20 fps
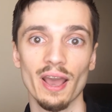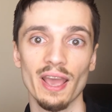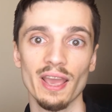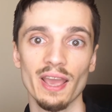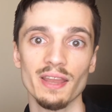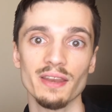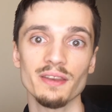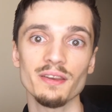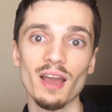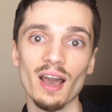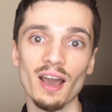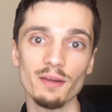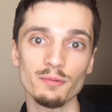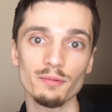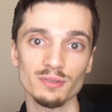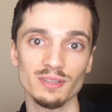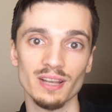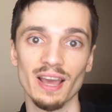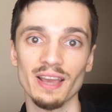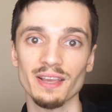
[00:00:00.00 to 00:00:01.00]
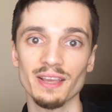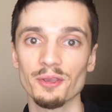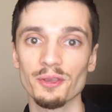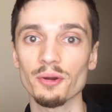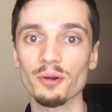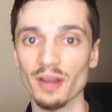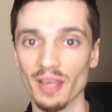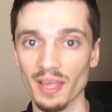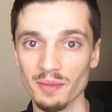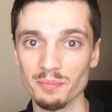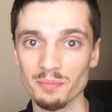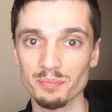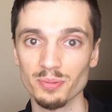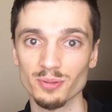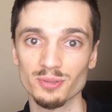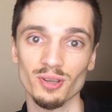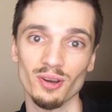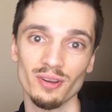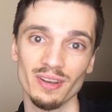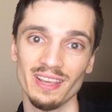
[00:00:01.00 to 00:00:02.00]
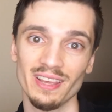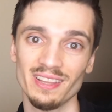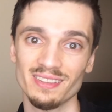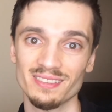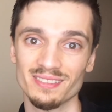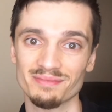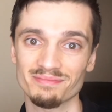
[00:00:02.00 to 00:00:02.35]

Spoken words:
and I would like your input on it.